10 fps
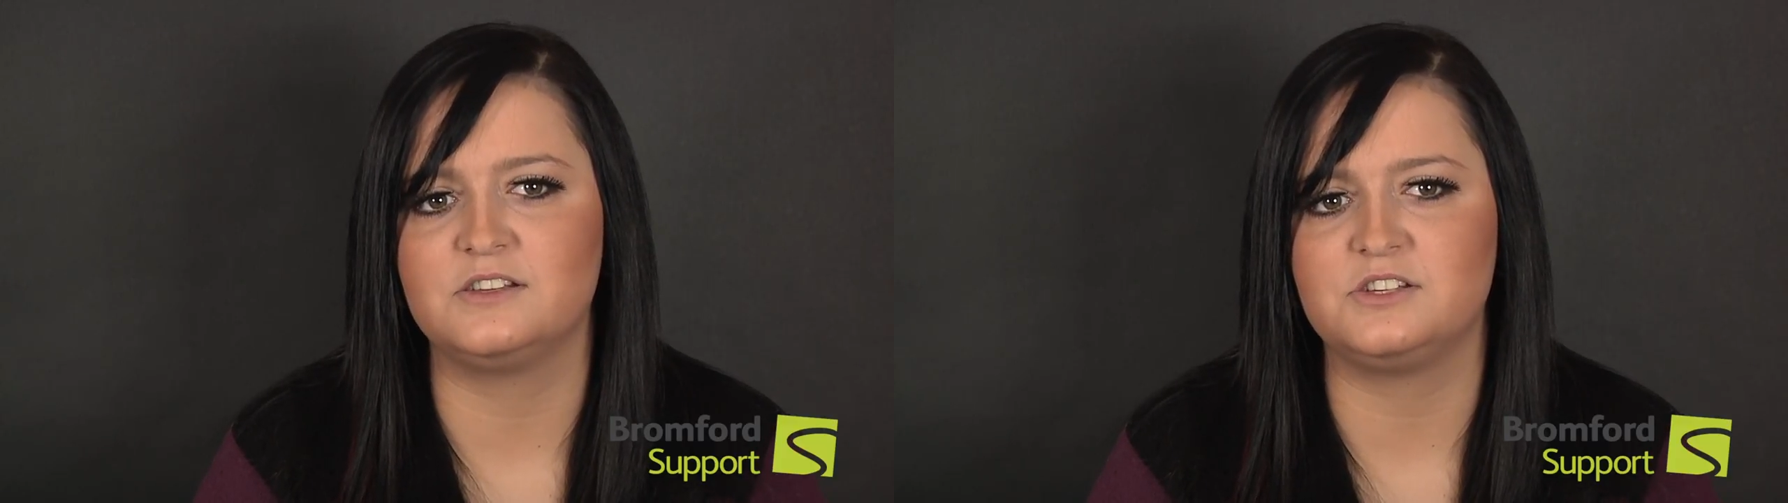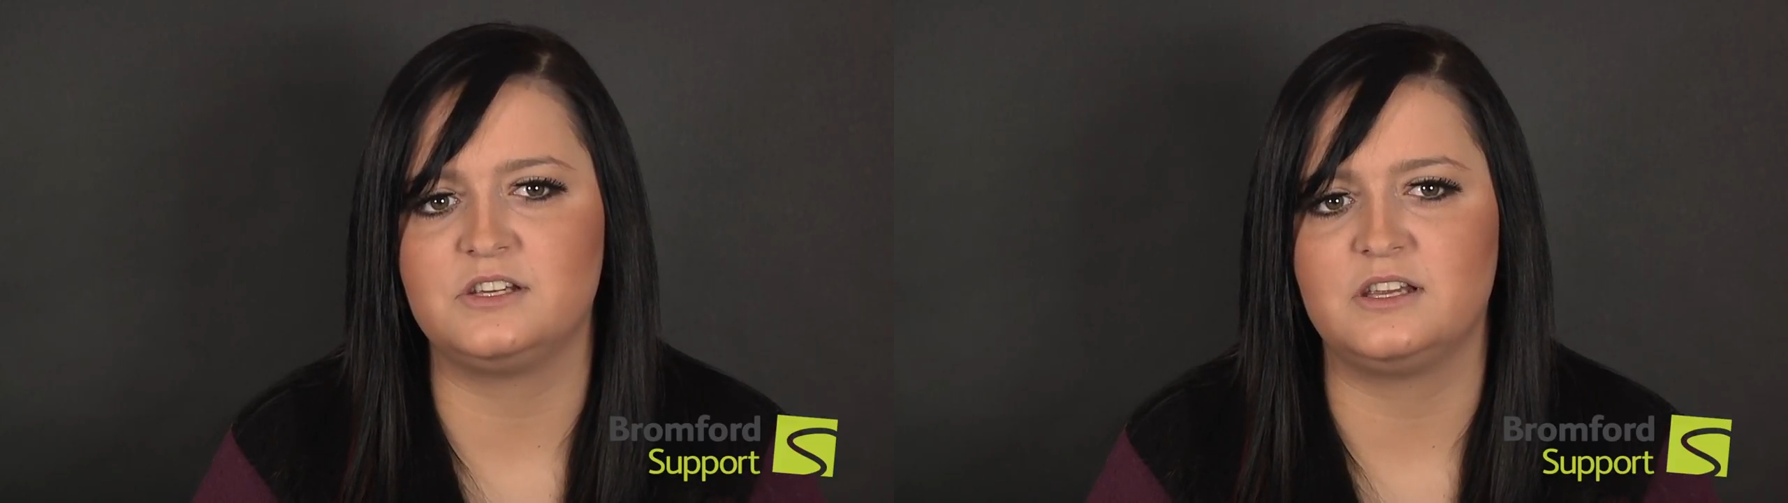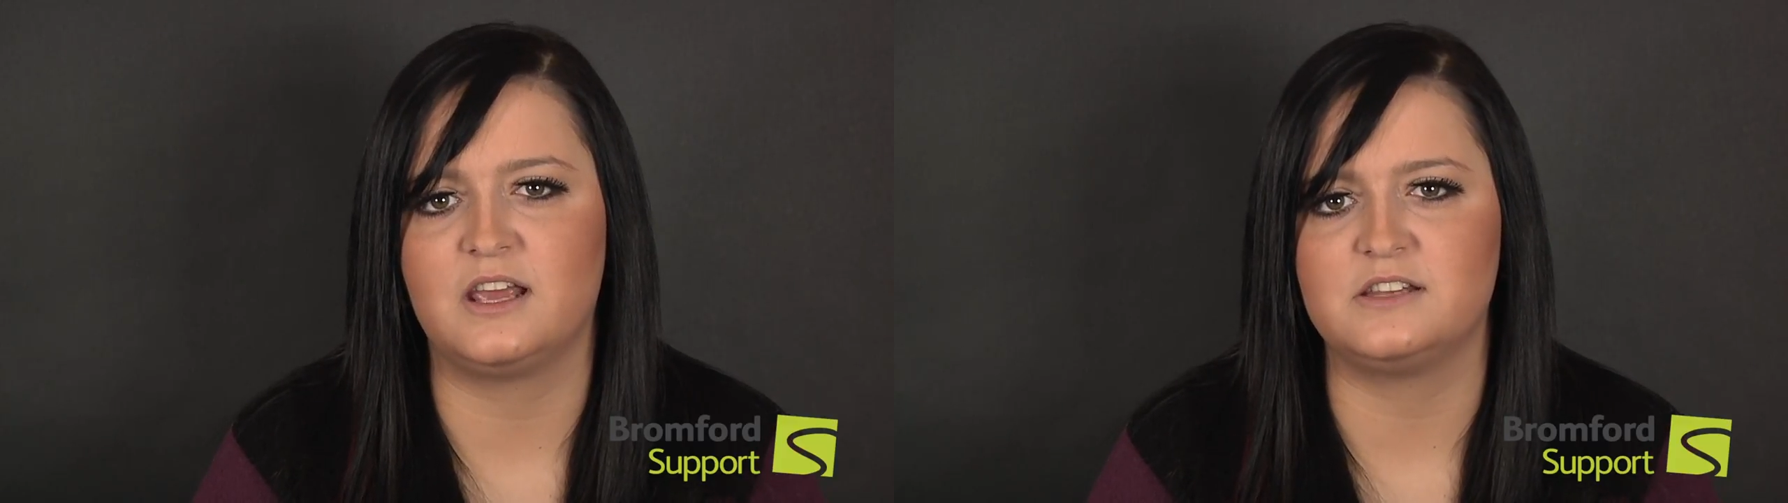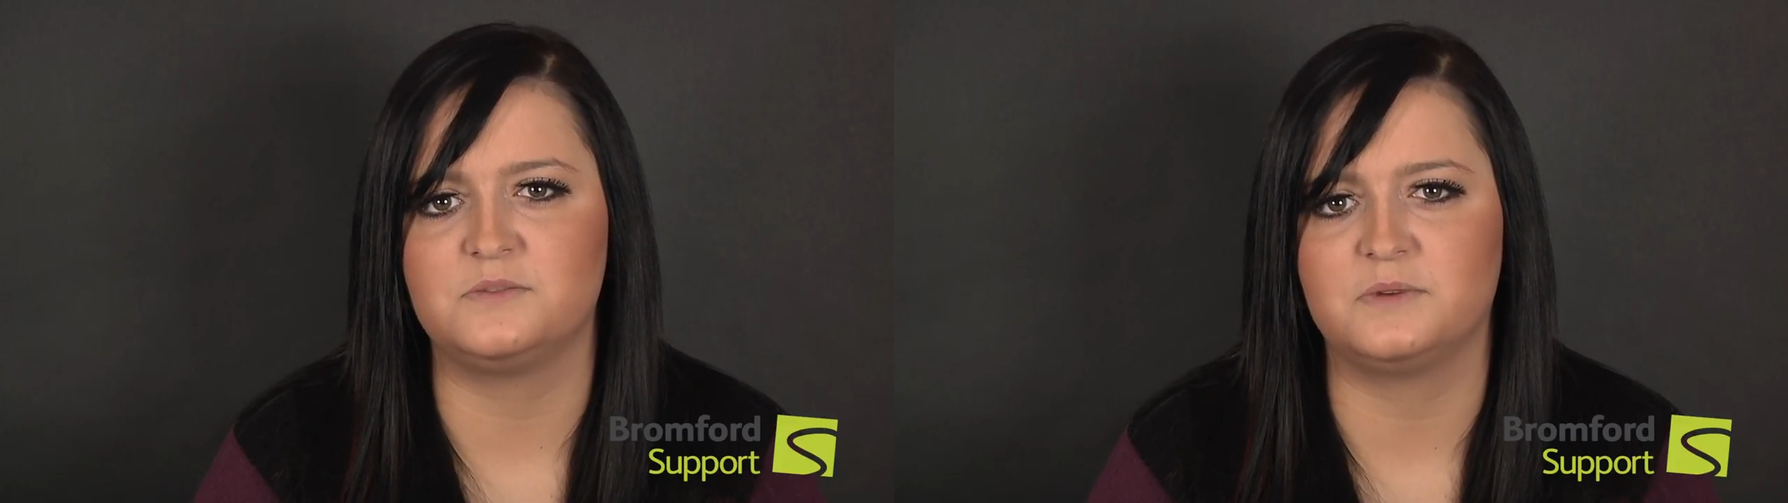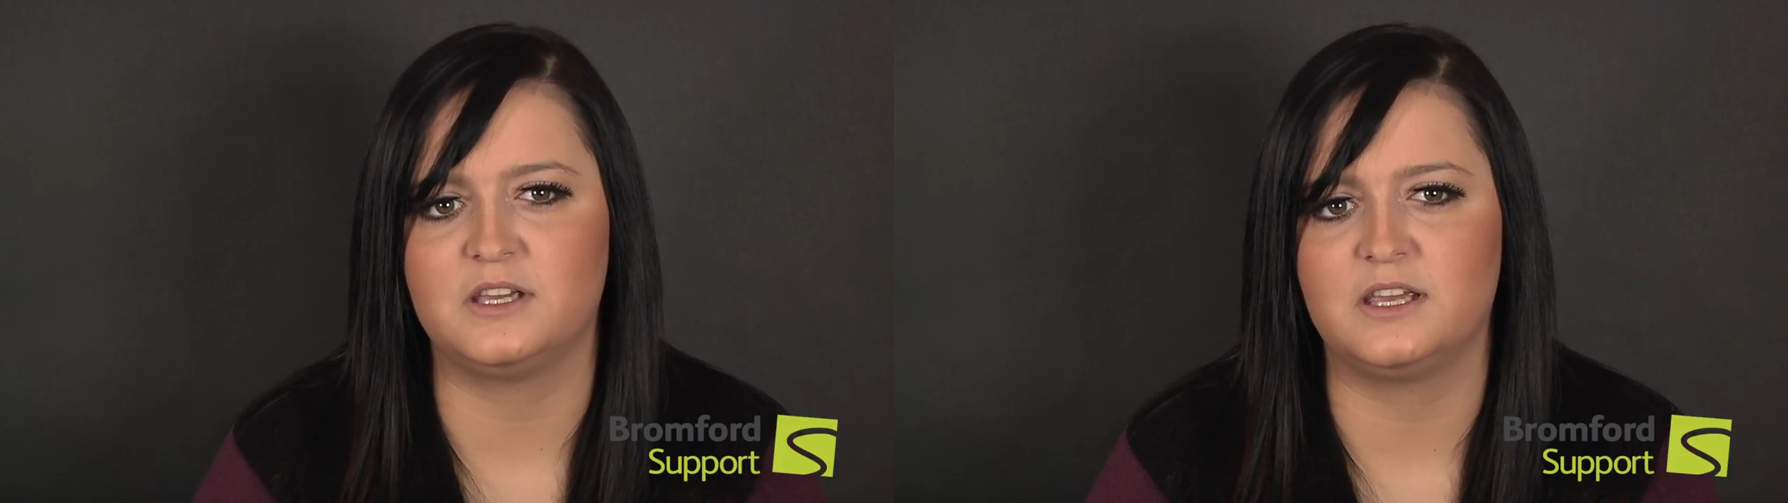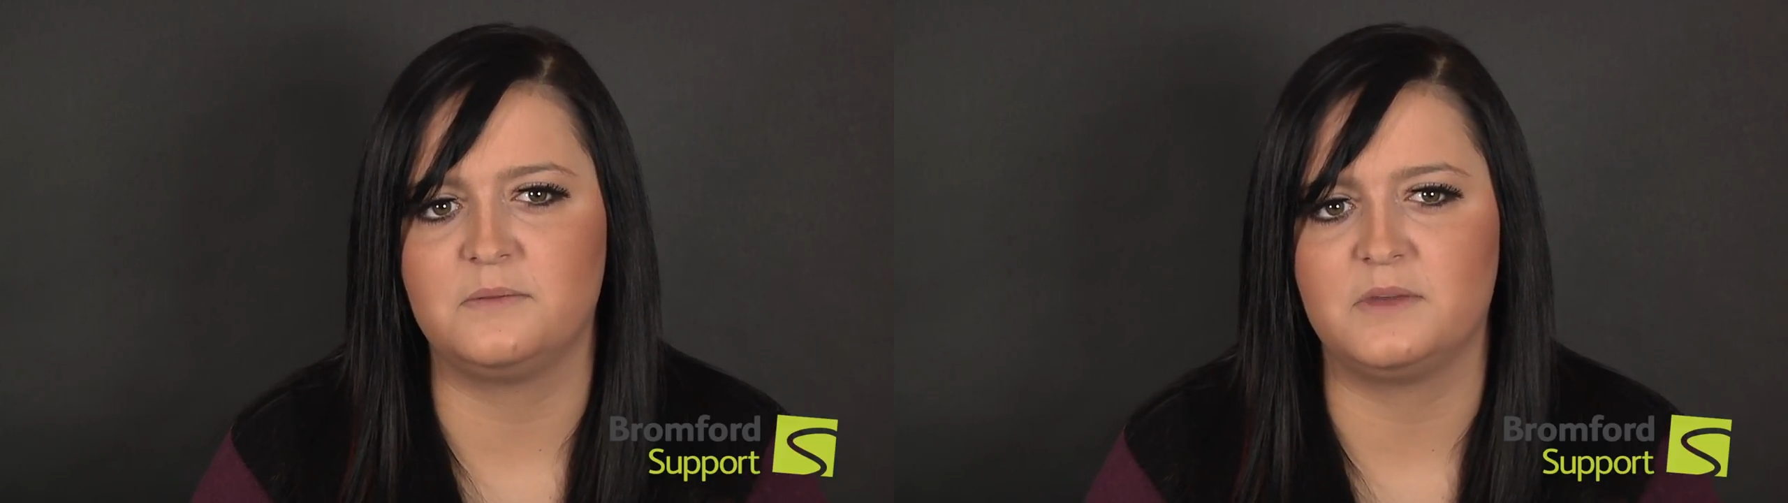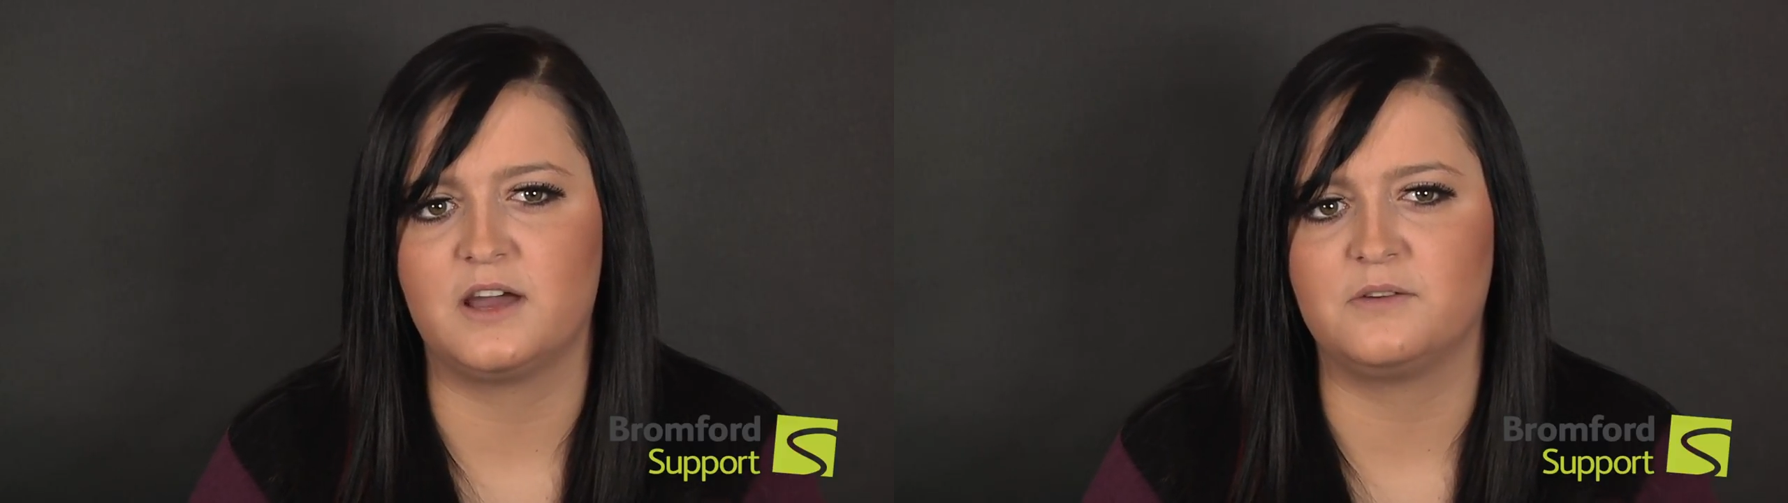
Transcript: she ended up kicking me